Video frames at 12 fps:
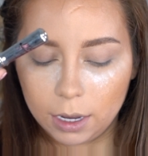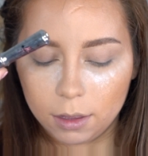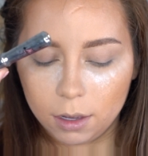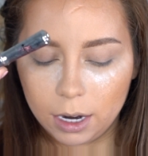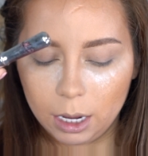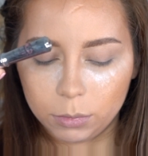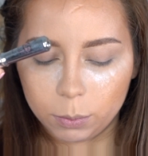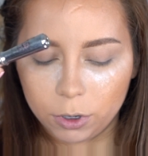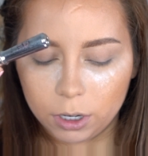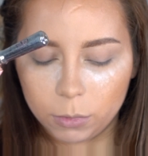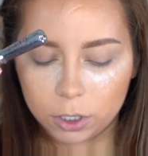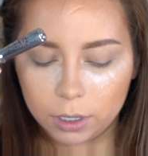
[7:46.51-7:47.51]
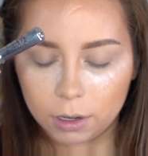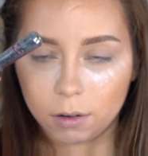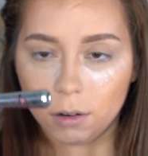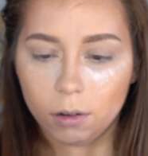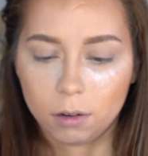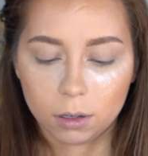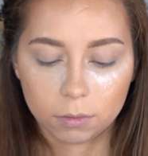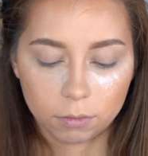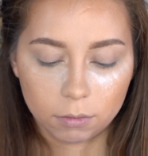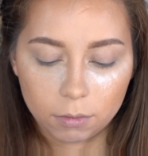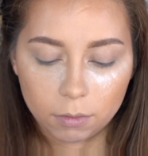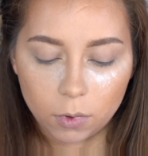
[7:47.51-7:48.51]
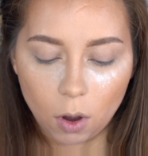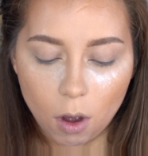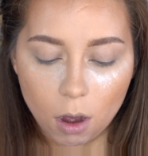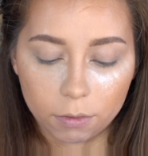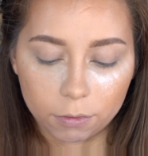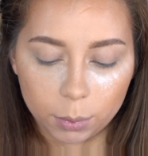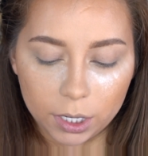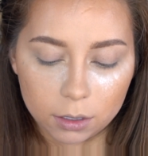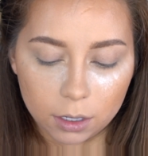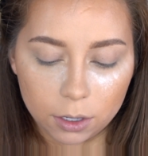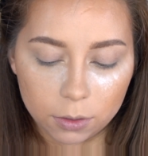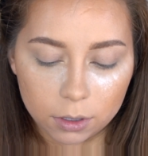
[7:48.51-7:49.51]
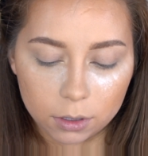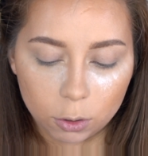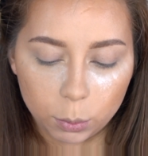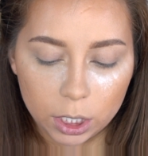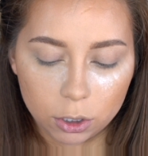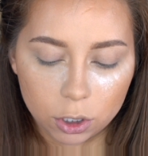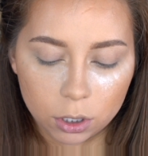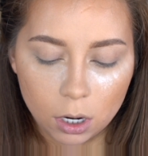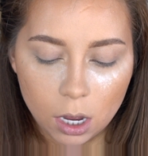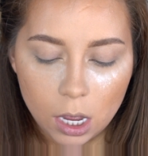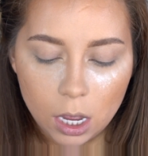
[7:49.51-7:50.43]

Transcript: And the name's pretty much like all off because I use it so much,